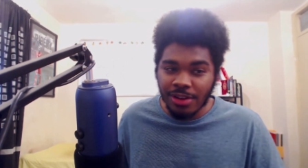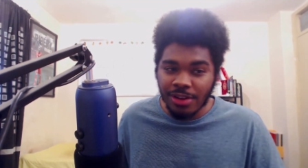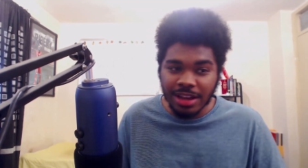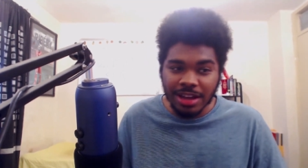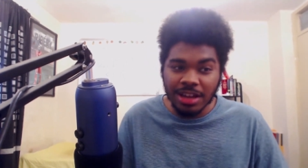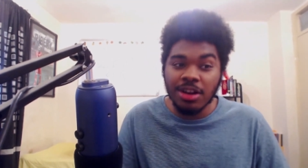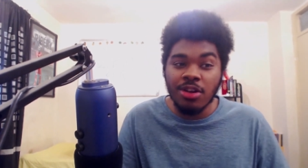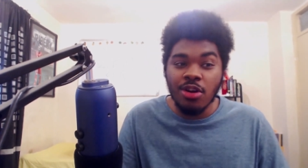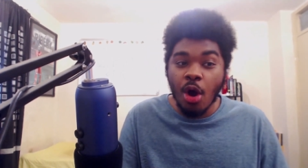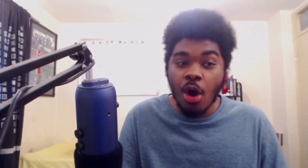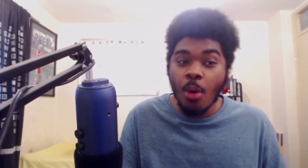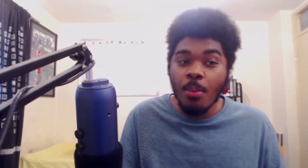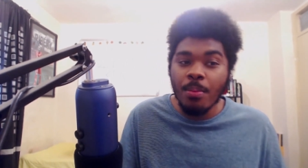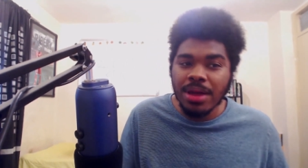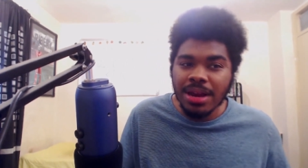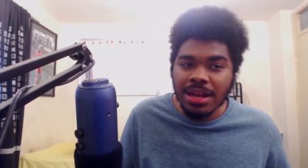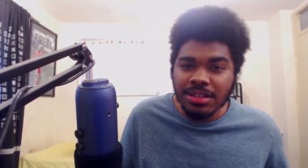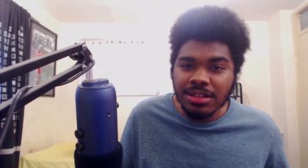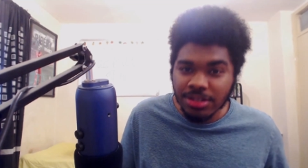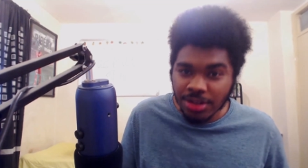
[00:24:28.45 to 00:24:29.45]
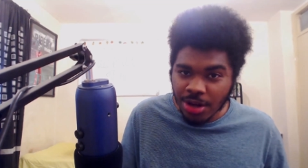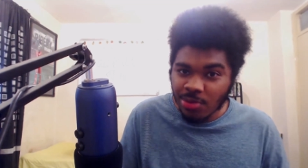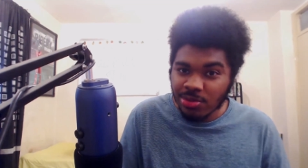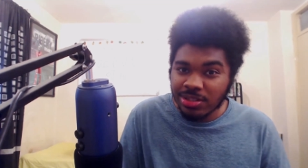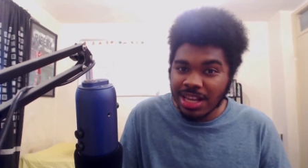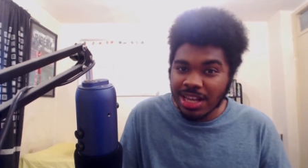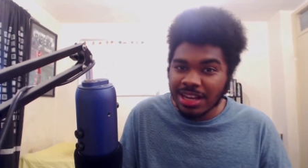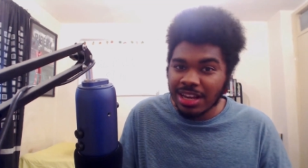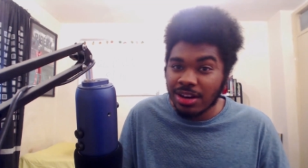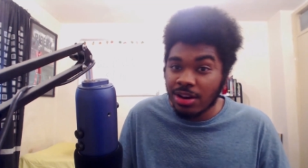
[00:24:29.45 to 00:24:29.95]
Like no minute, no
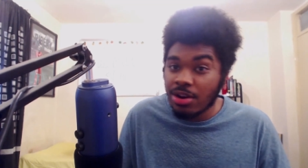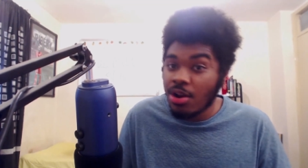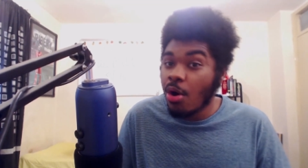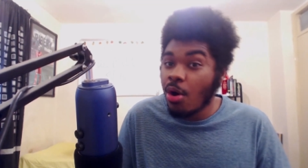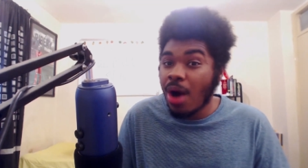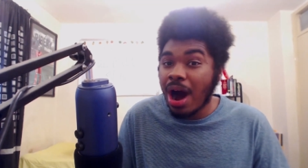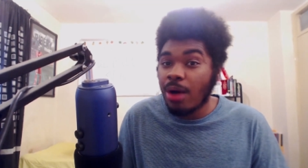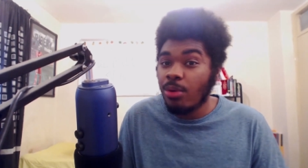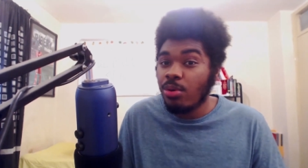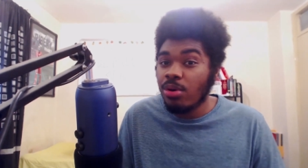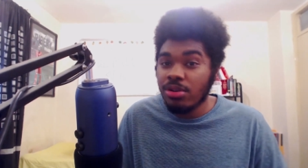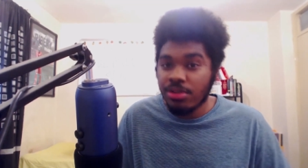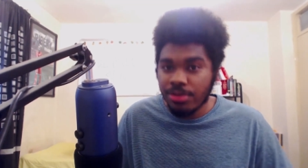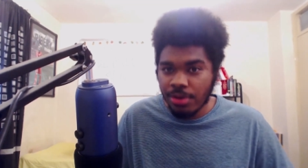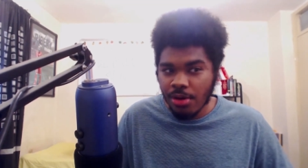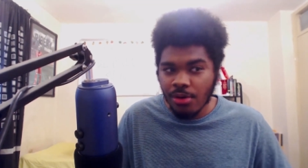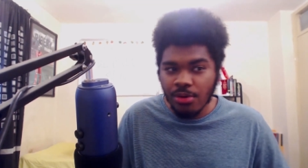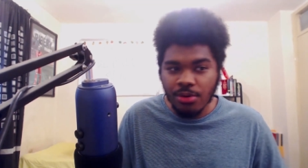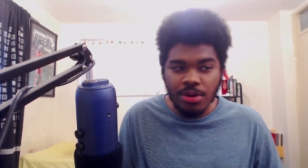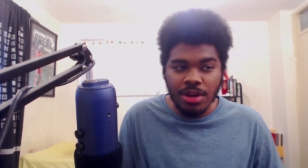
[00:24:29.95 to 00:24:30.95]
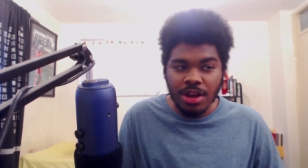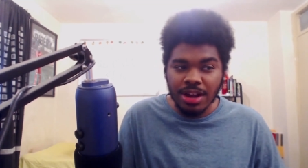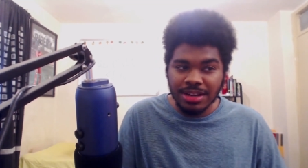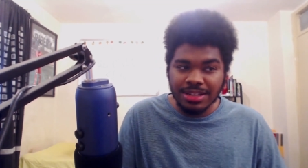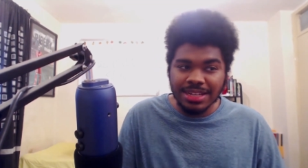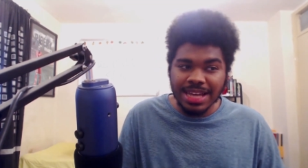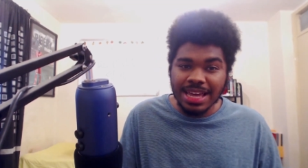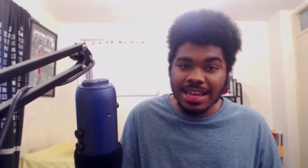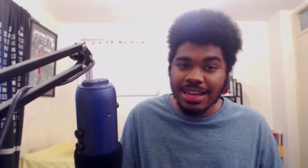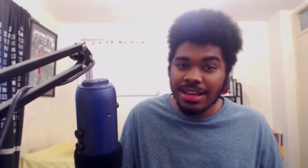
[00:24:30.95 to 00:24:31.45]
second, no hour, no
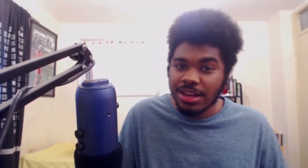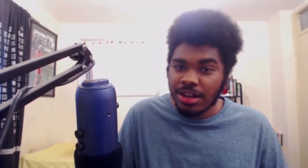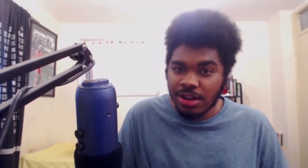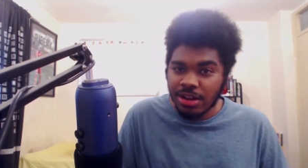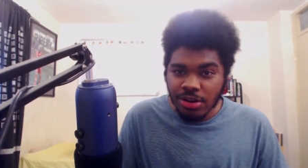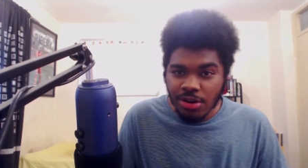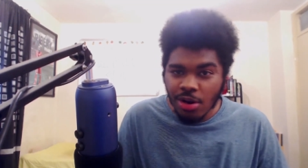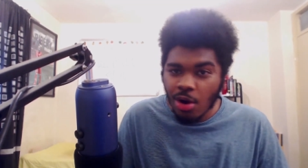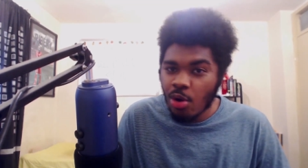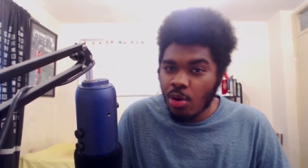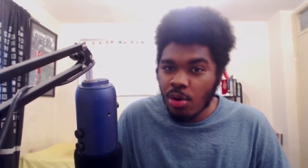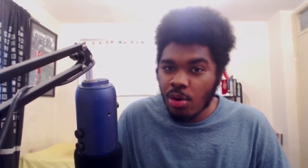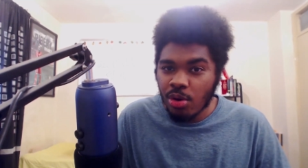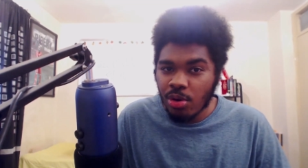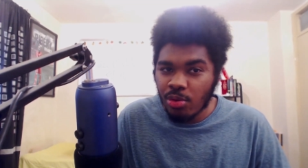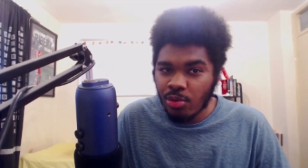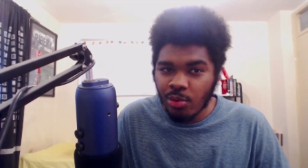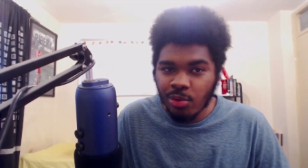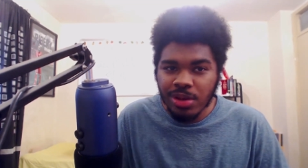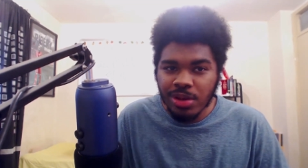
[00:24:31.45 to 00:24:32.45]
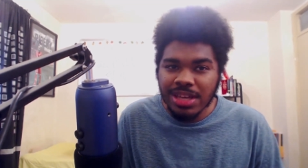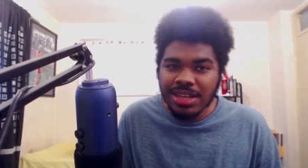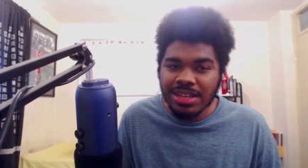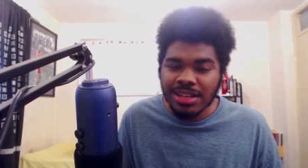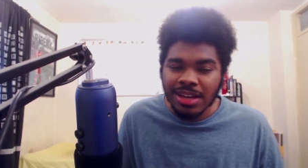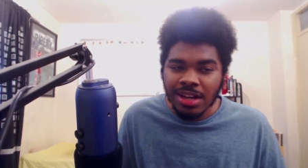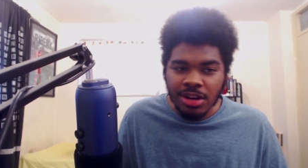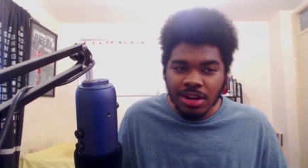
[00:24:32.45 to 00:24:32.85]
day, no week,